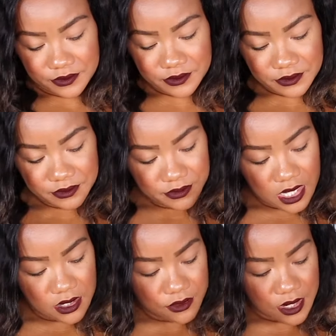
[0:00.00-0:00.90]
I
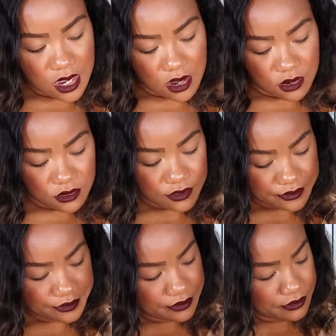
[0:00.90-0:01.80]
don't know.
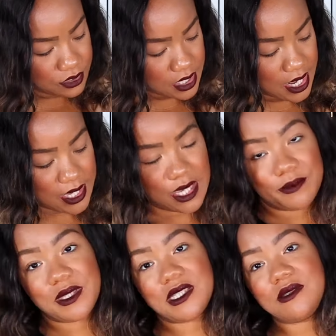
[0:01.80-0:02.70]
Should I
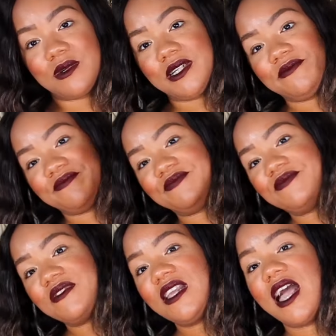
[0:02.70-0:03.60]
keep this one?
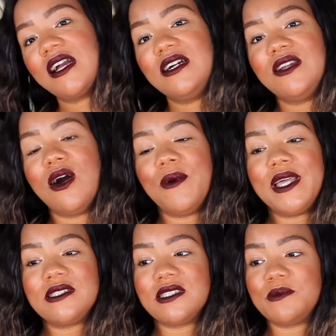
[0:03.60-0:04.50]
I could
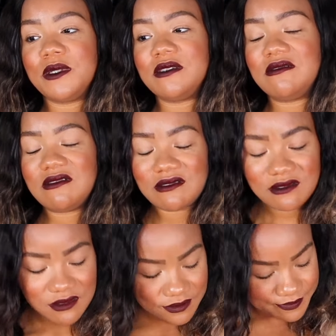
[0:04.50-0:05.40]
always just put.
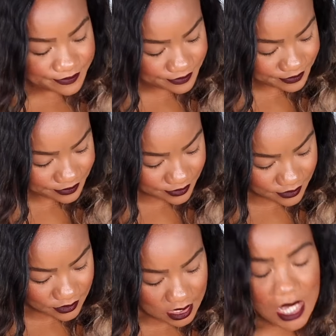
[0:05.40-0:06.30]
Mm,
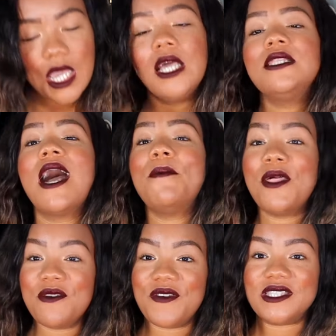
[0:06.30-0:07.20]
I'm
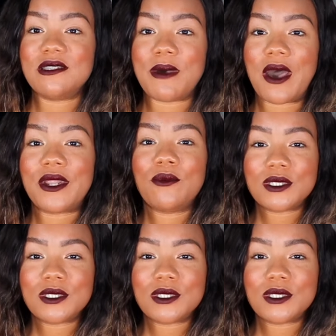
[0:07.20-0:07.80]
on the fence about it.